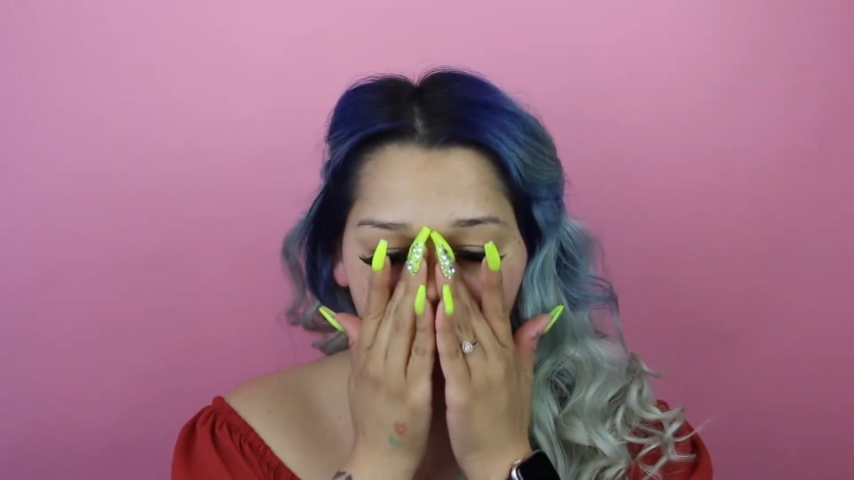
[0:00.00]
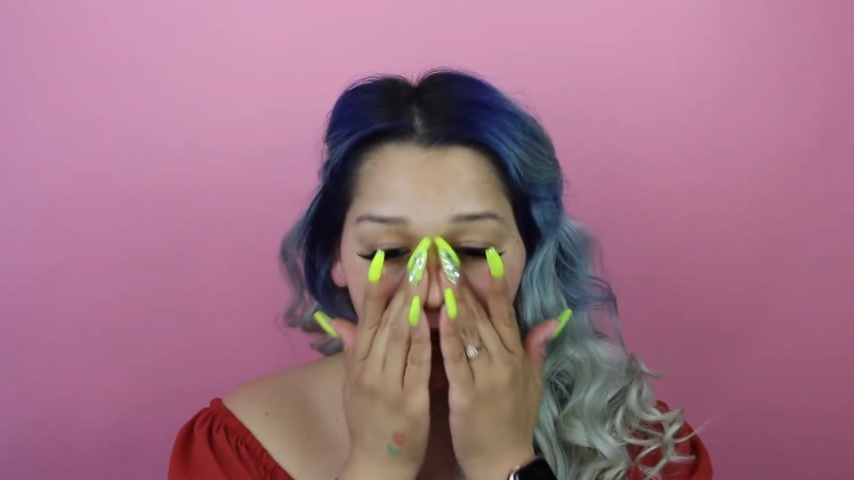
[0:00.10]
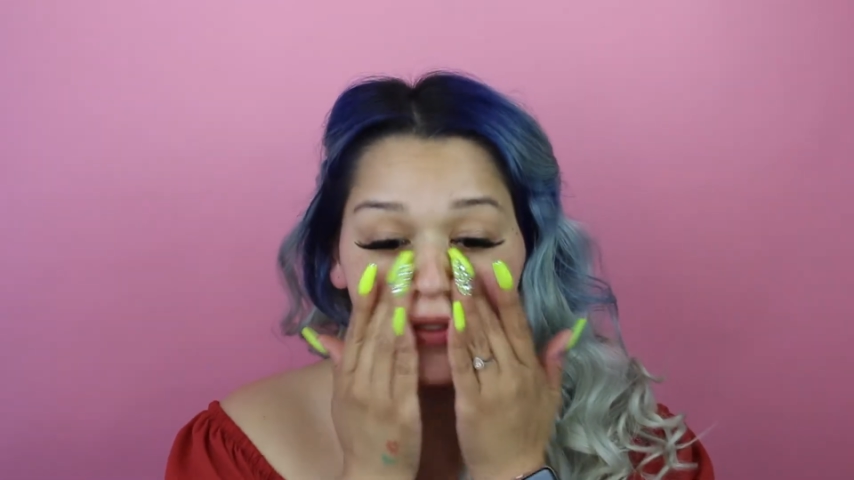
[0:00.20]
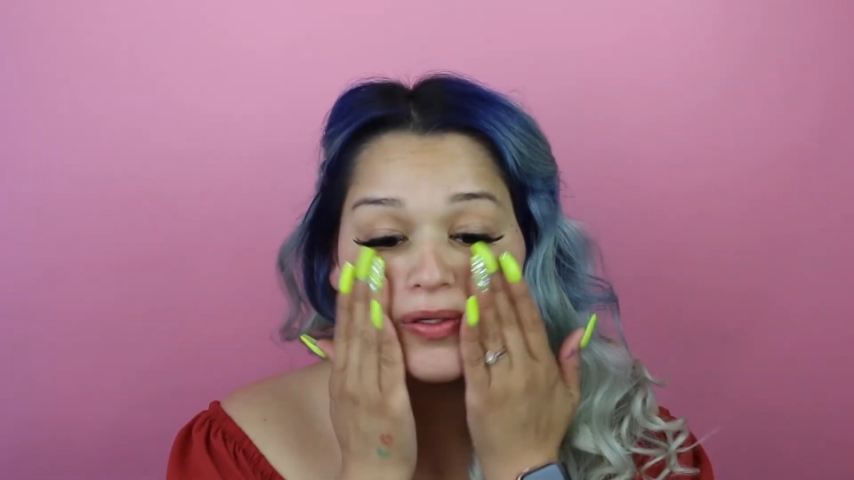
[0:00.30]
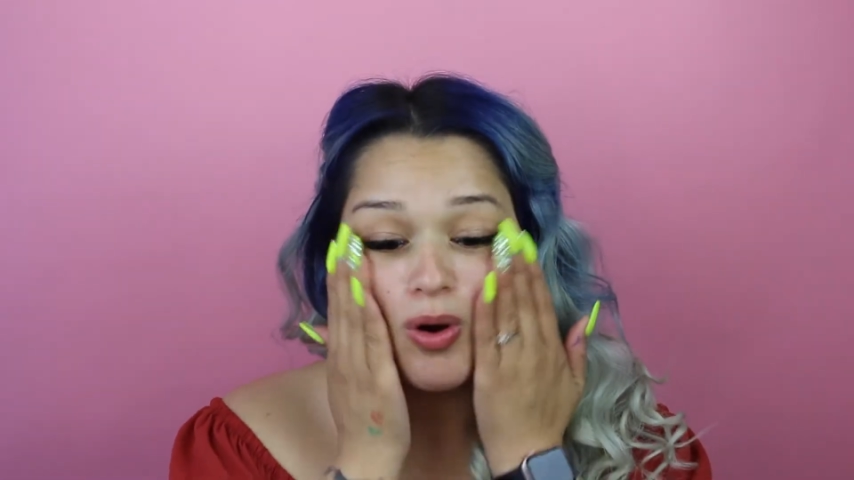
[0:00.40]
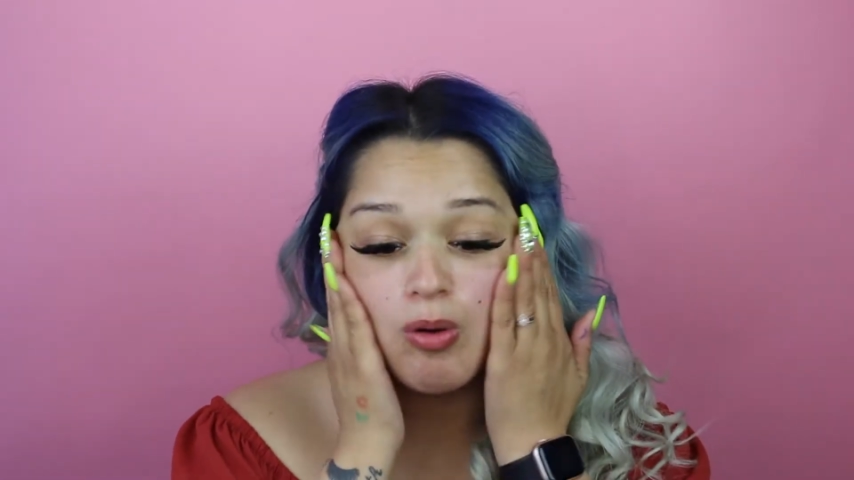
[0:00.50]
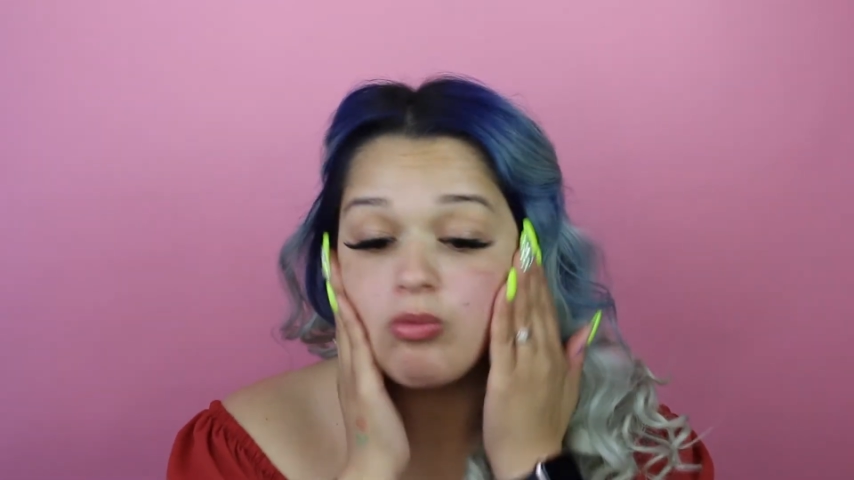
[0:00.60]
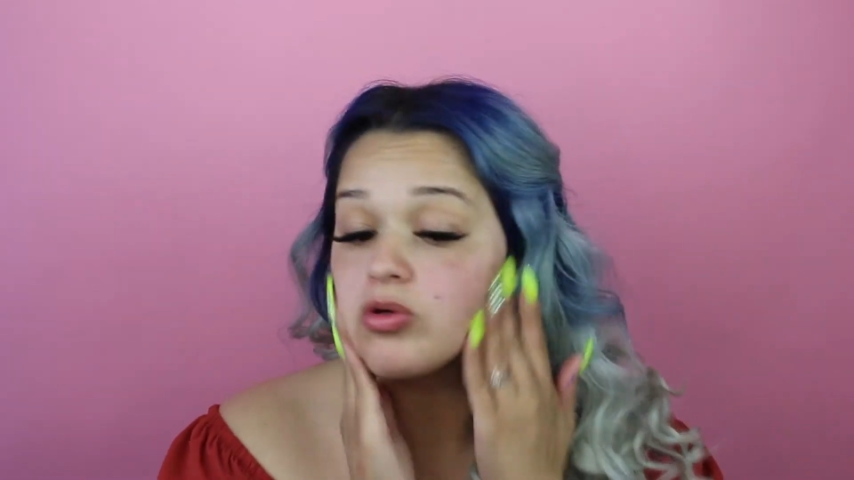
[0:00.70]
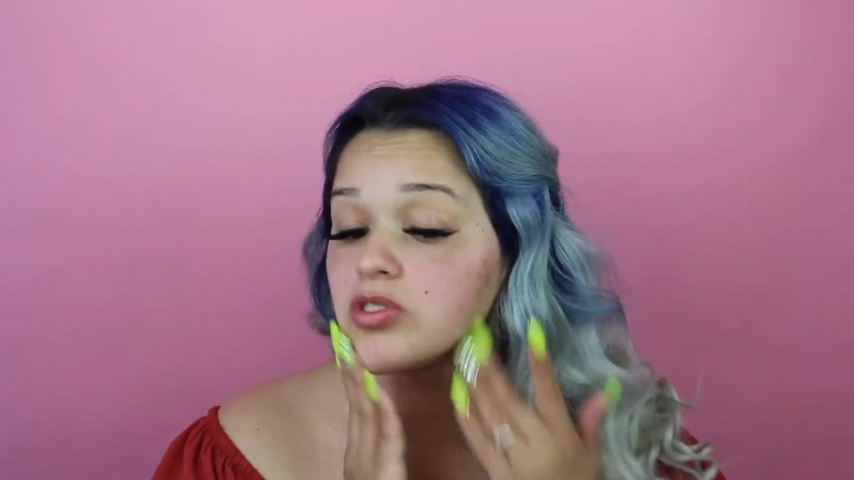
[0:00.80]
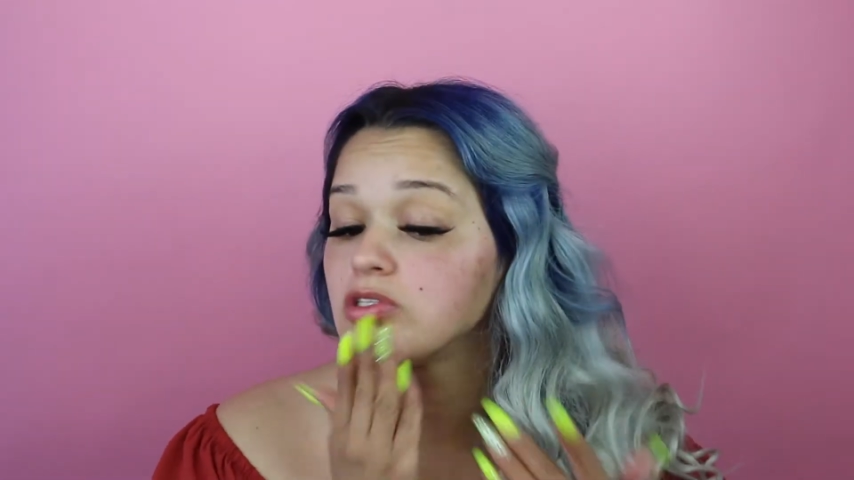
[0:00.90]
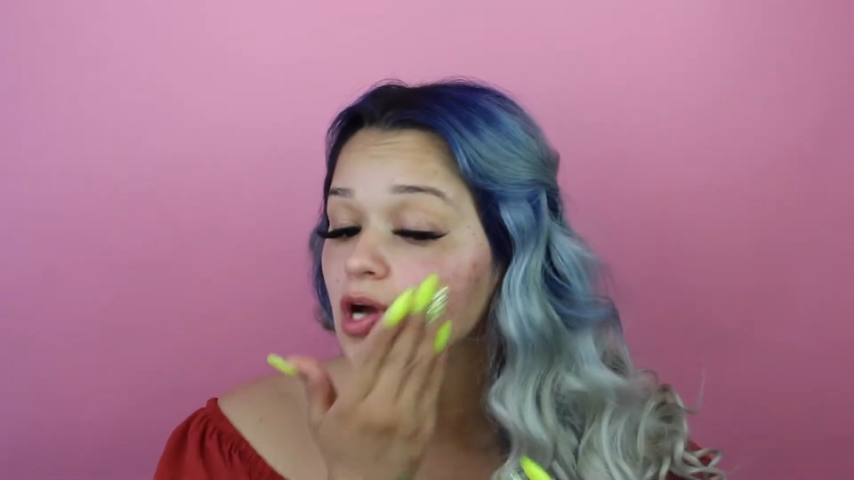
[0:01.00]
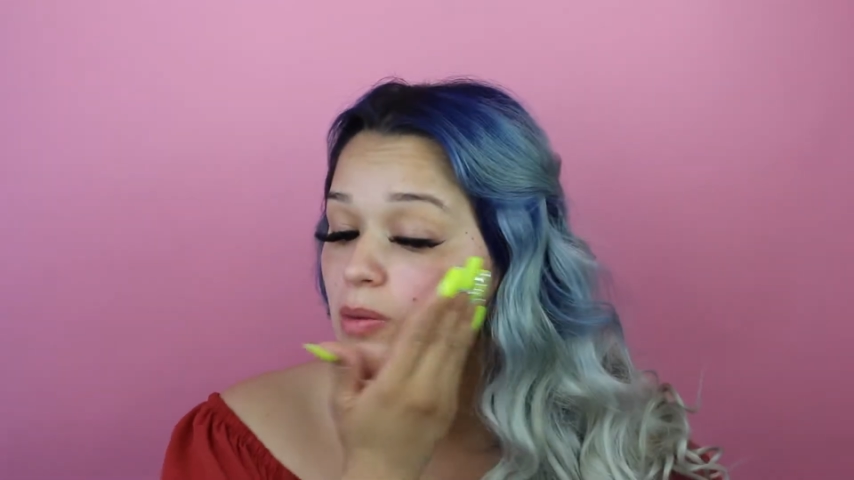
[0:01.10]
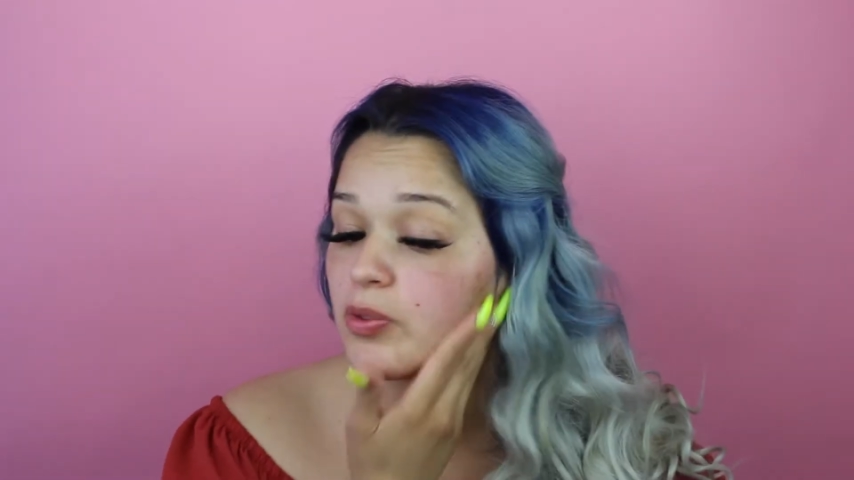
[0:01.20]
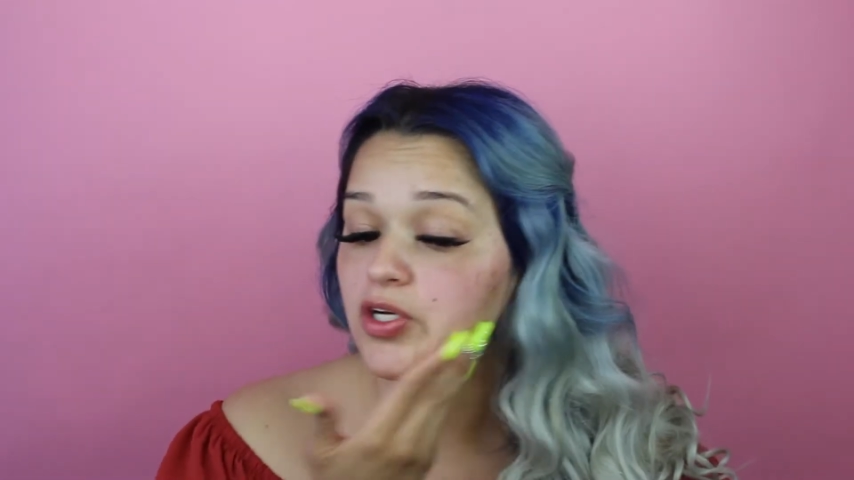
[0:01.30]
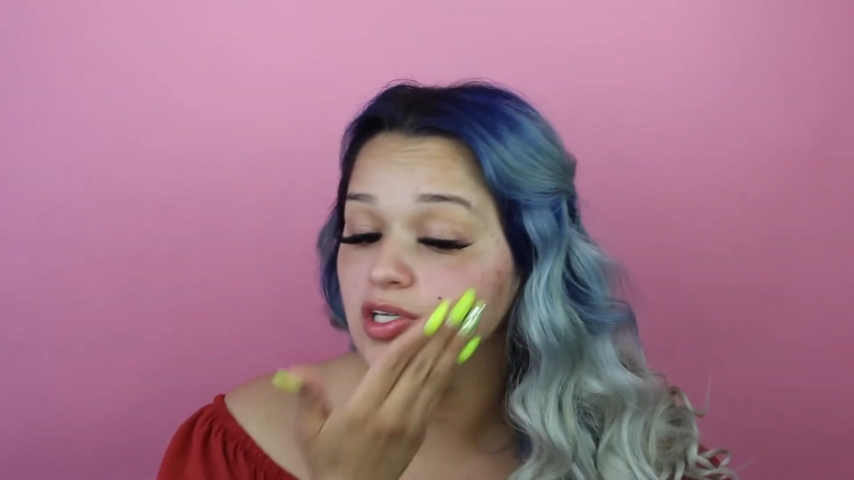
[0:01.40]
I can almost
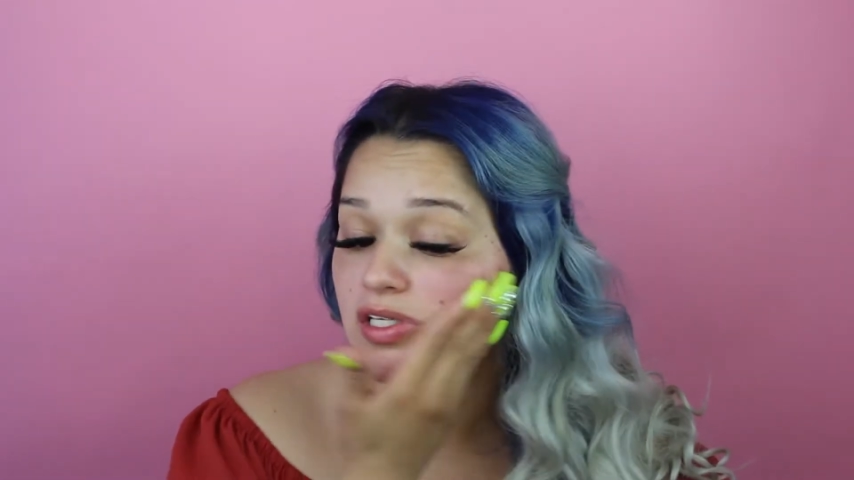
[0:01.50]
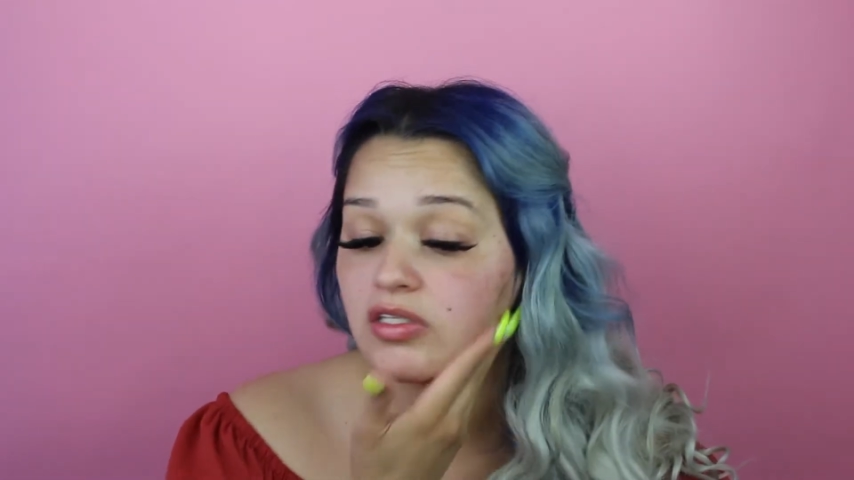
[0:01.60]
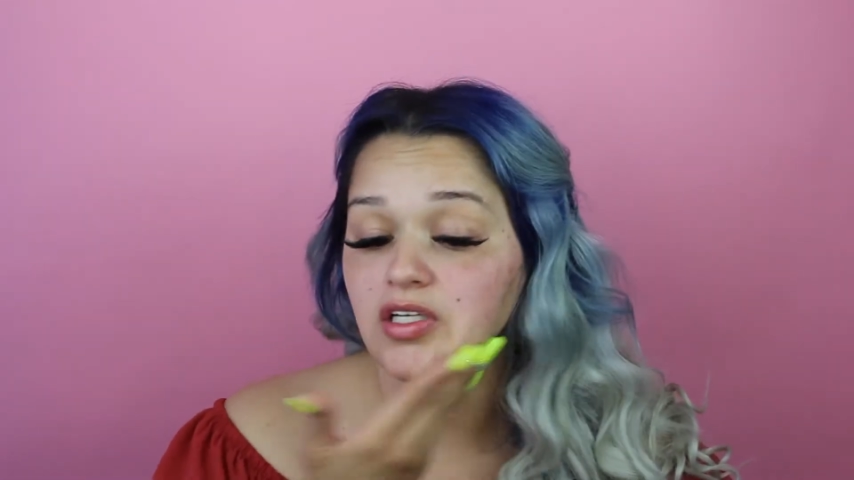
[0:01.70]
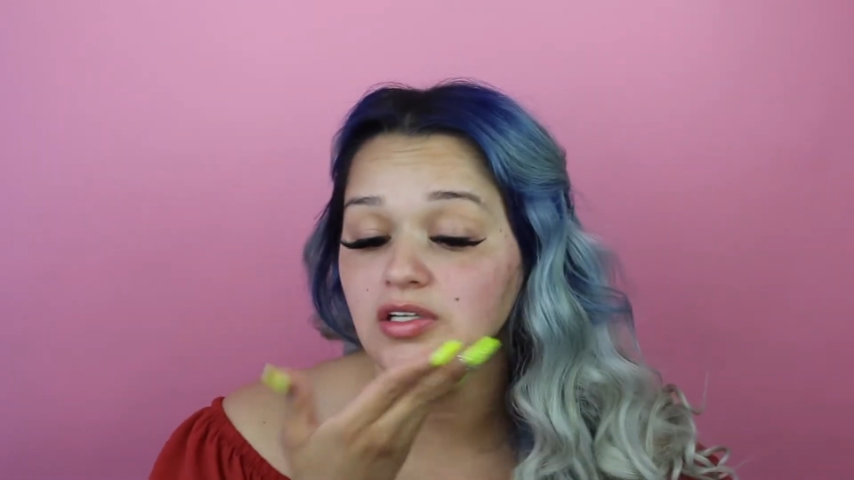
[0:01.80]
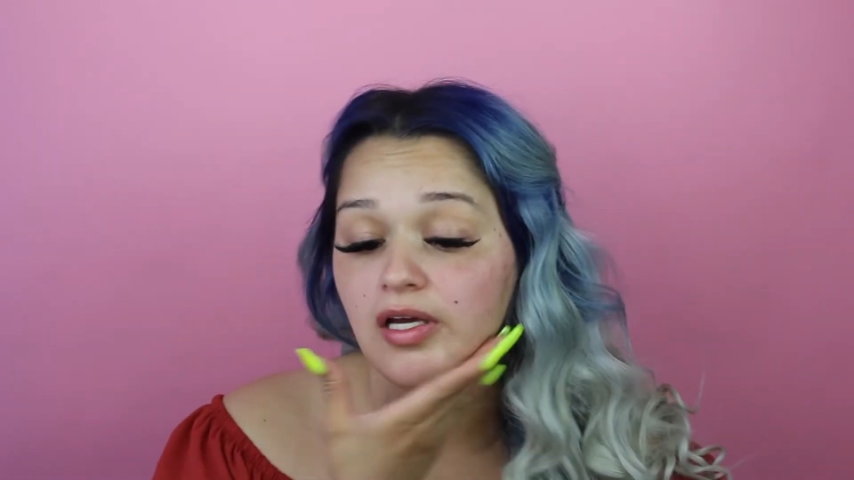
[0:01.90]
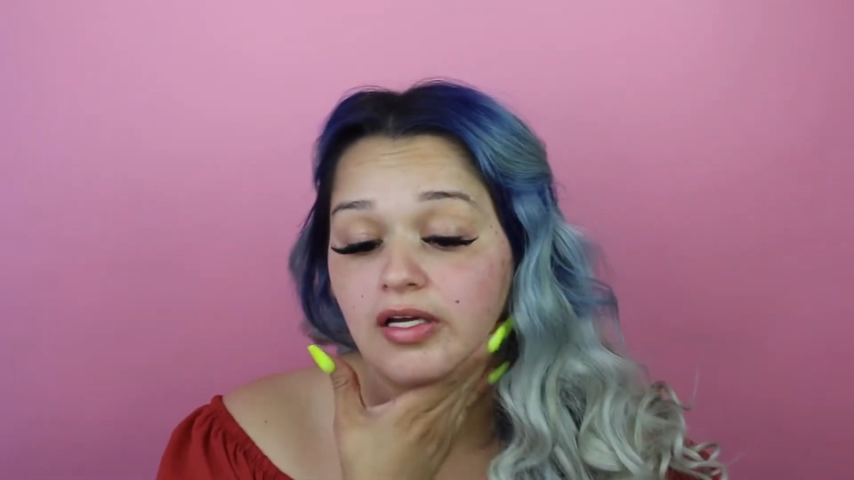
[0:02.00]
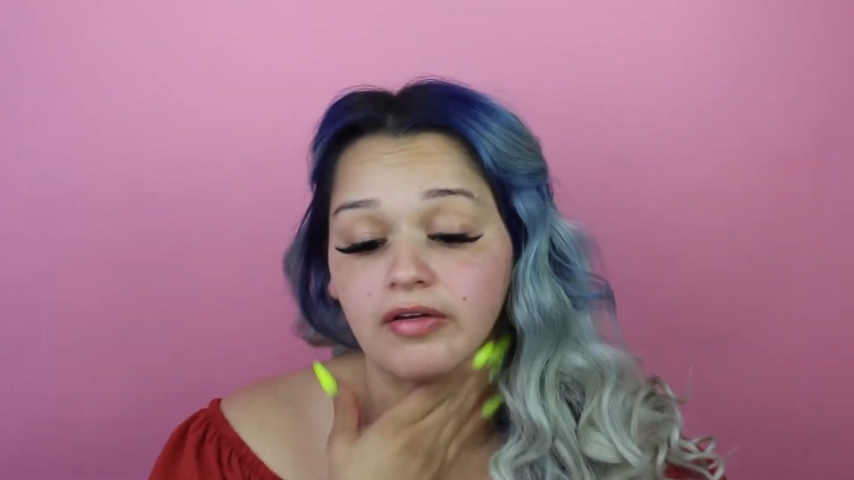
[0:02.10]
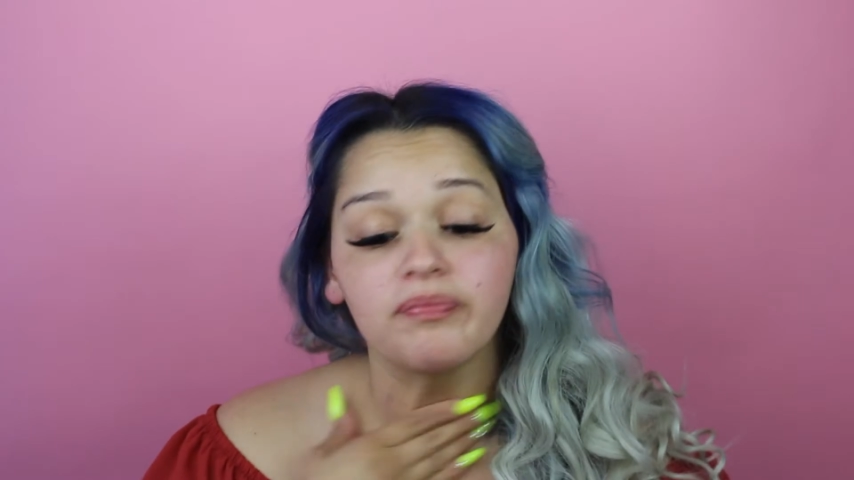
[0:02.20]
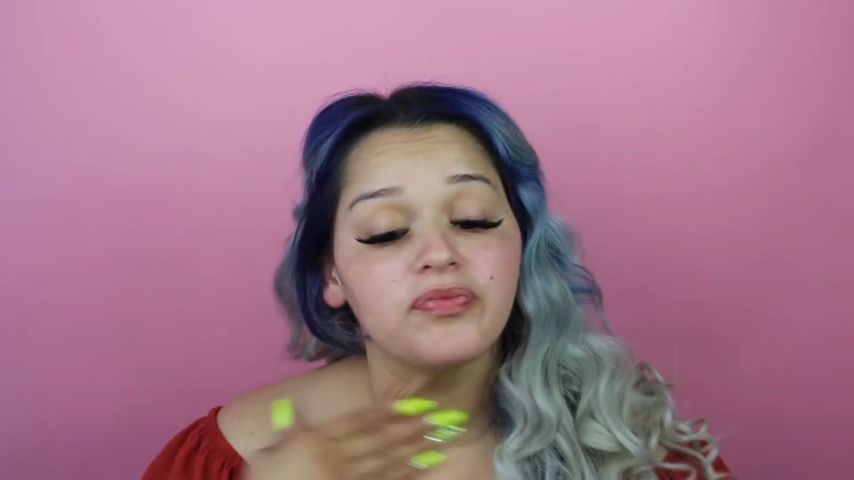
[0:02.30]
not put anything like